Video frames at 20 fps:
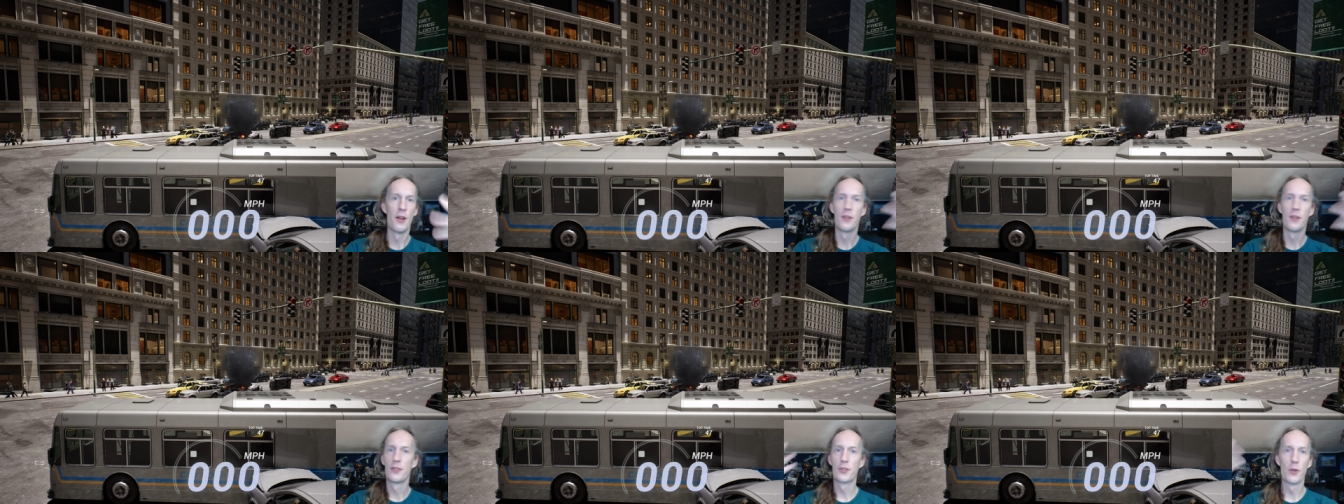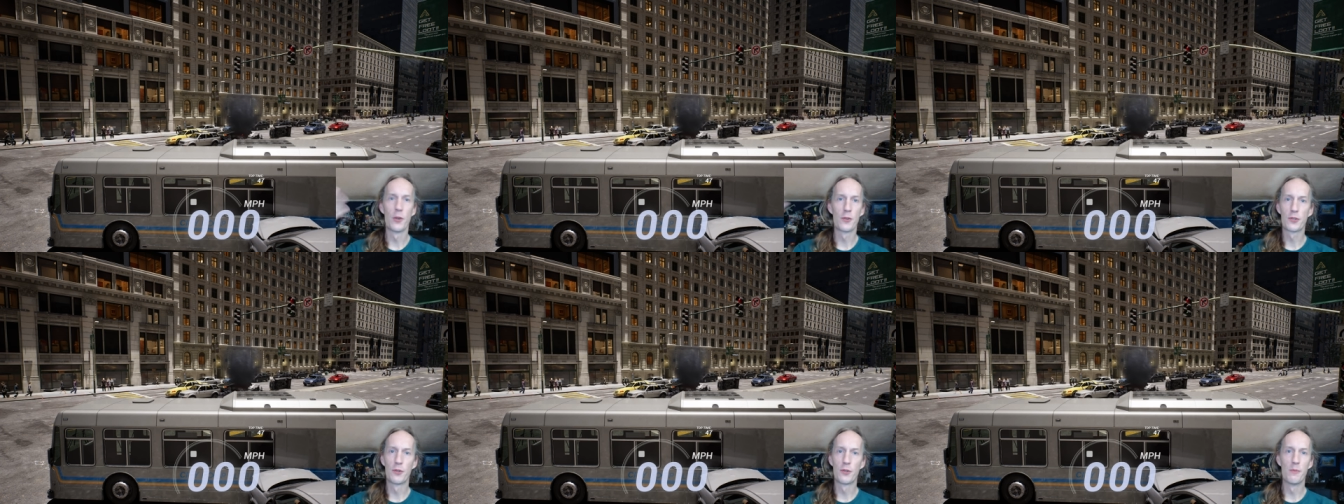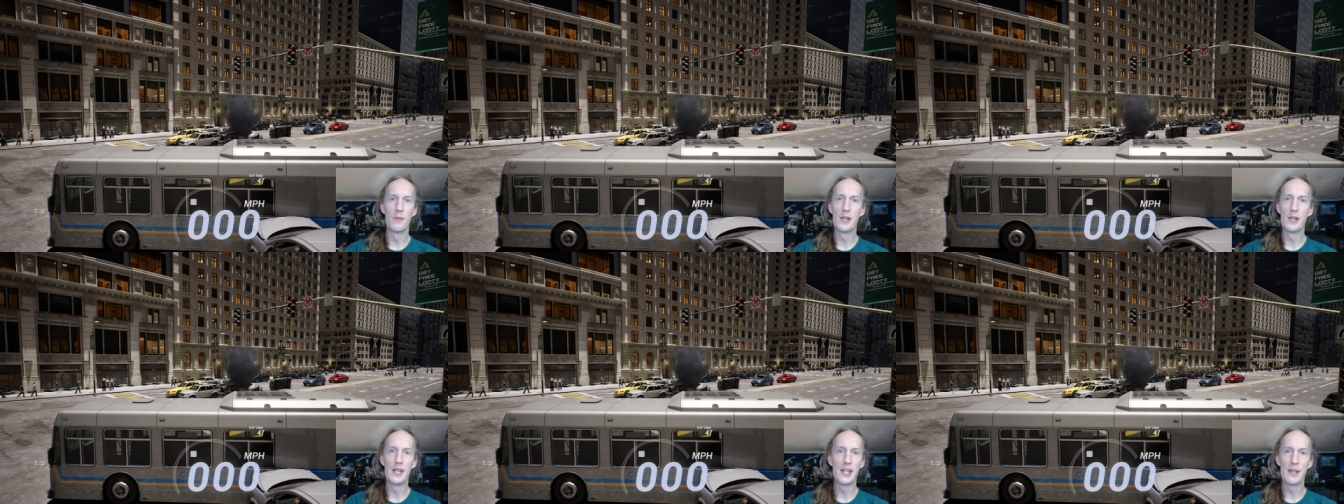social
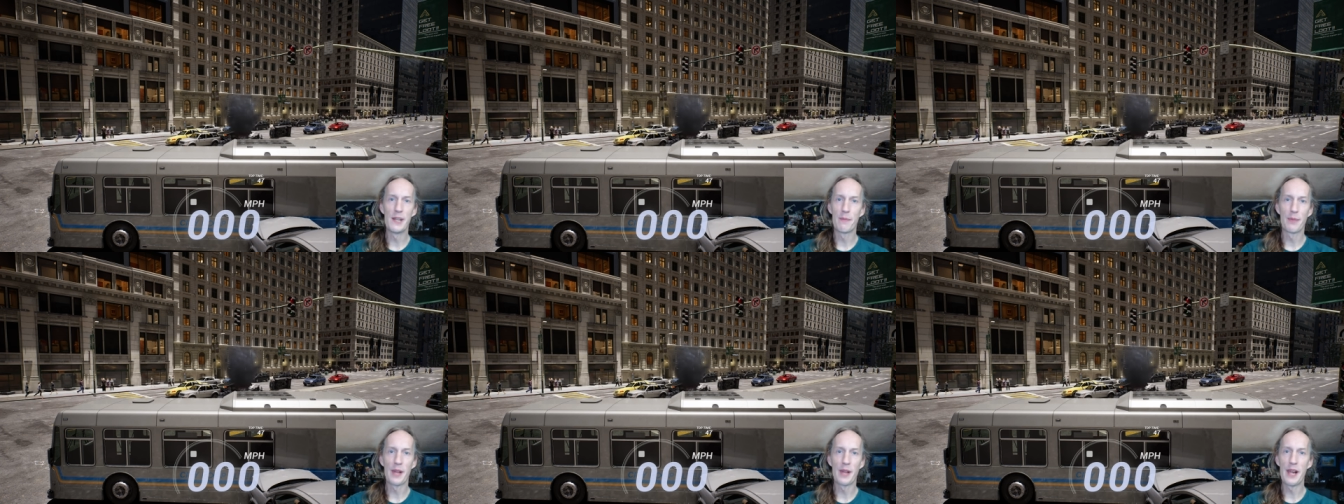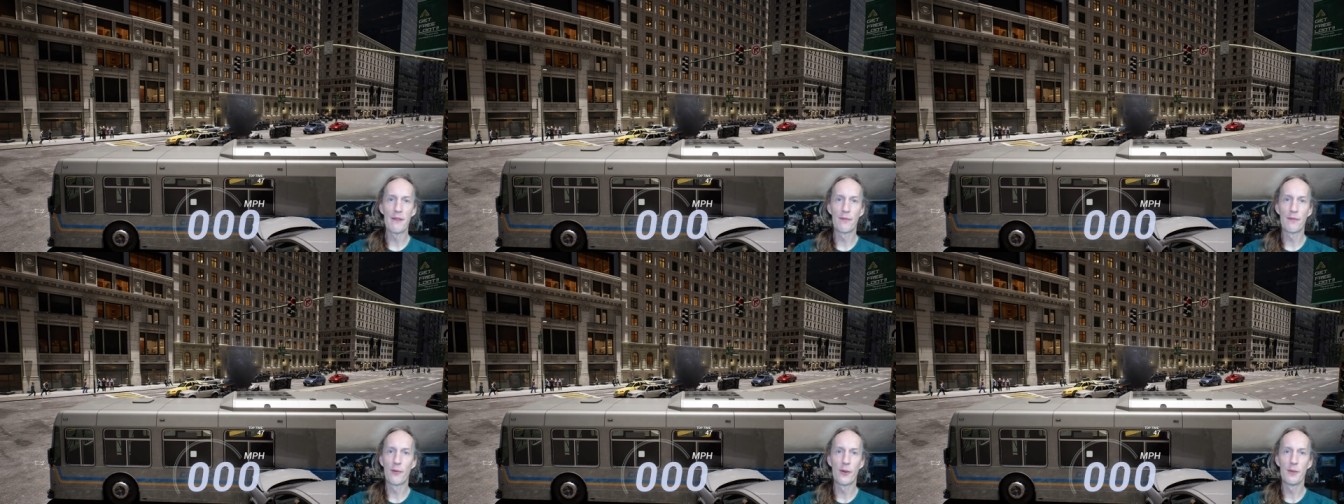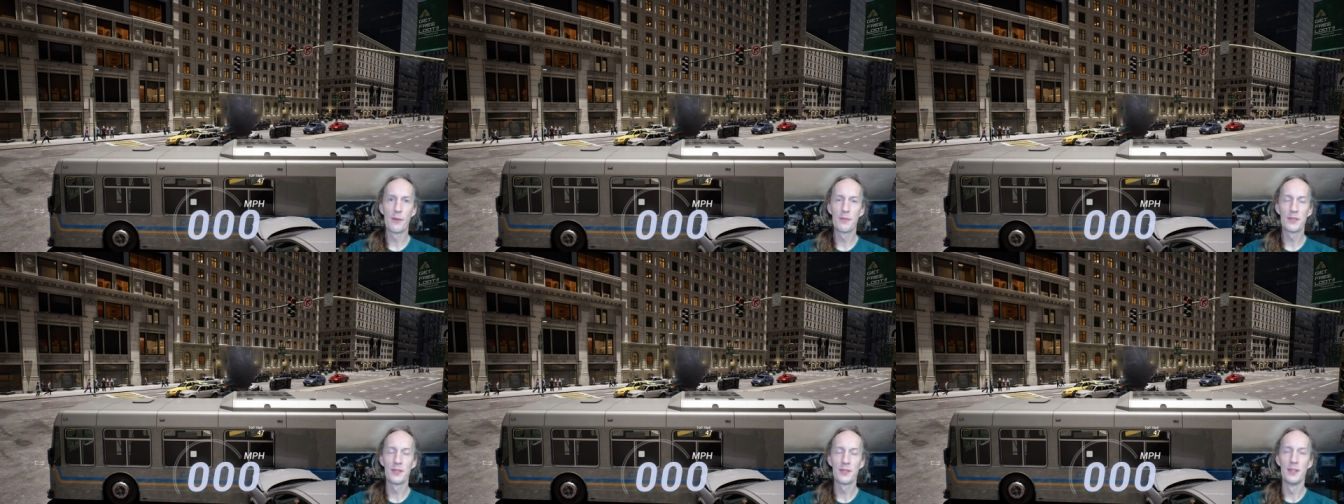media
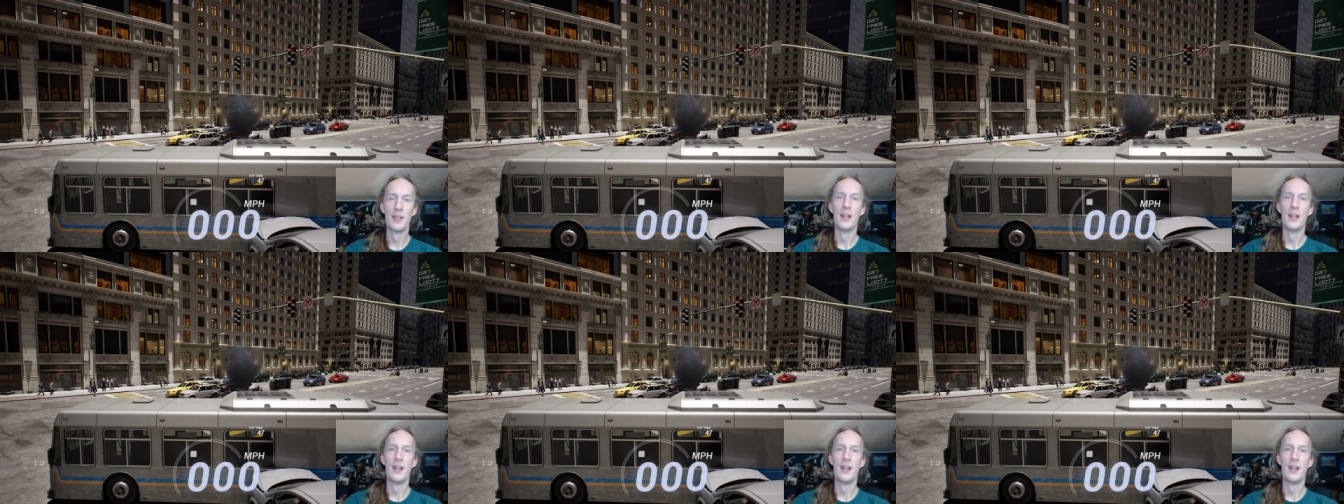platforms.